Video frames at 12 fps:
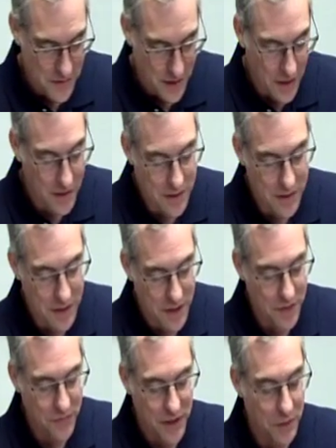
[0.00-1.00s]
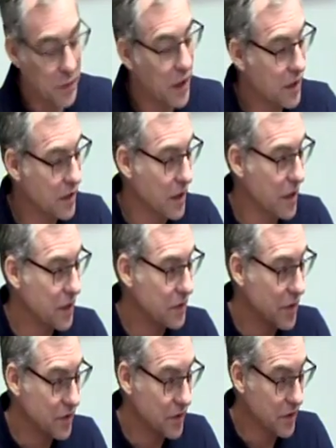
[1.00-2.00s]
And in life, I recognize
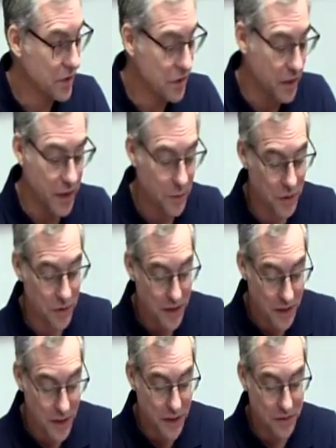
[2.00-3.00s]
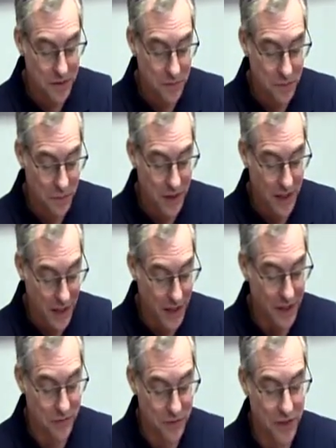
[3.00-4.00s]
as a disclaimer that yes, we
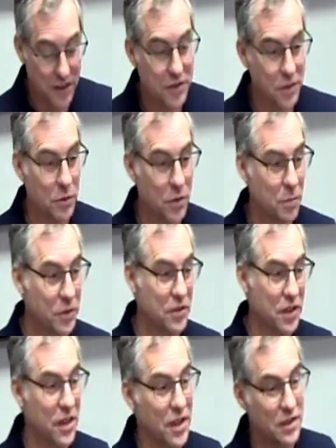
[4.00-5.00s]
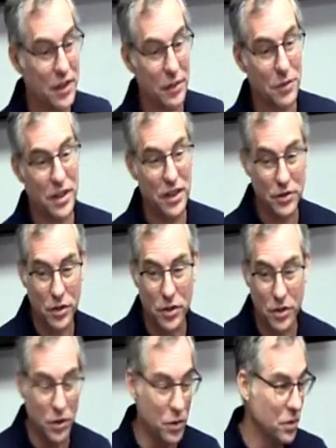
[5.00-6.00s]
have things that were presented that is our
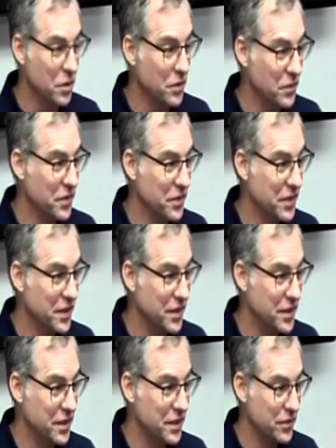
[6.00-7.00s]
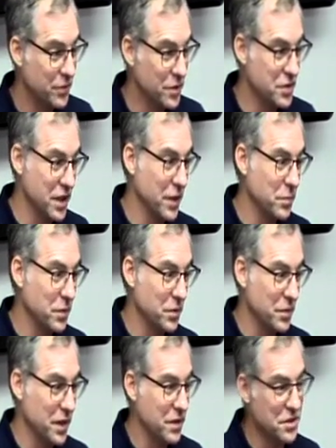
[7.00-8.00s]
goal. For example,
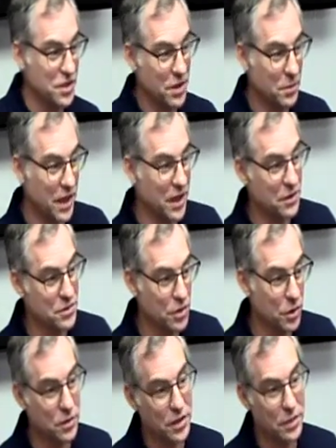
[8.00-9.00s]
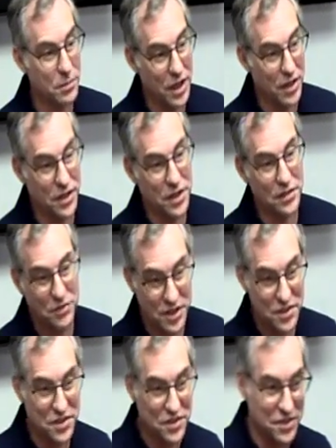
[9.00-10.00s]
when I was a young man, I was told to get married,
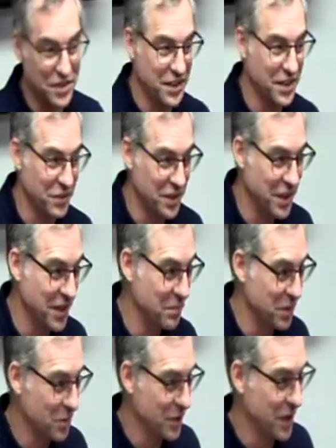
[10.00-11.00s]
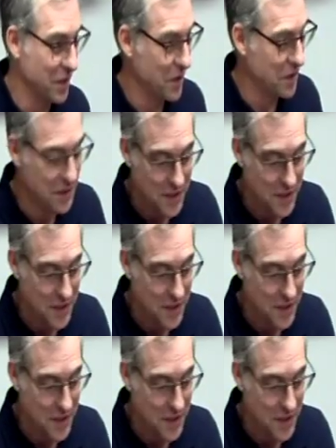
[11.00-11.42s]
which I never did, but whatever.